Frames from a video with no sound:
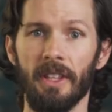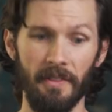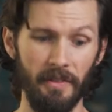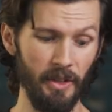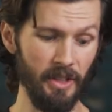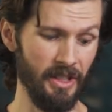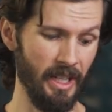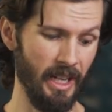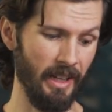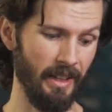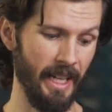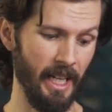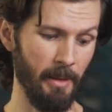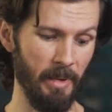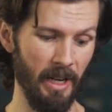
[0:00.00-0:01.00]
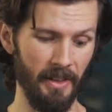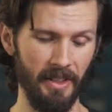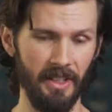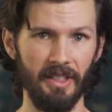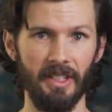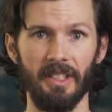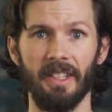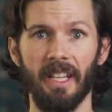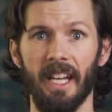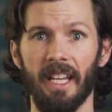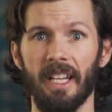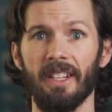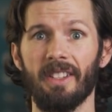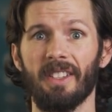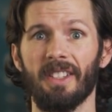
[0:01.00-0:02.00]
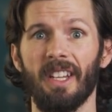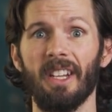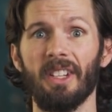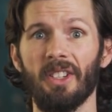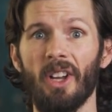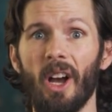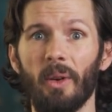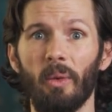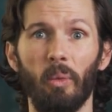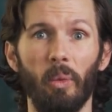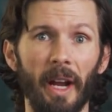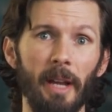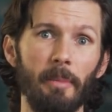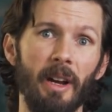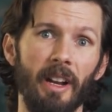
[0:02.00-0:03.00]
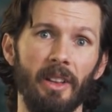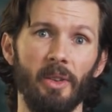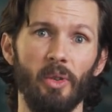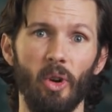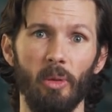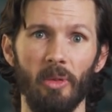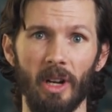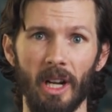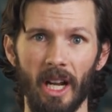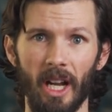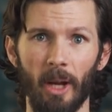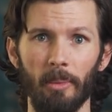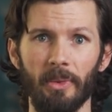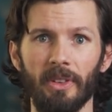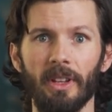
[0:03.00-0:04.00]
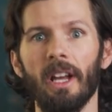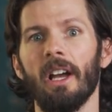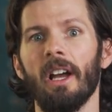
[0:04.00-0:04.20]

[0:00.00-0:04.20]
The first thing I like about this is that it stays on way better than normal cups.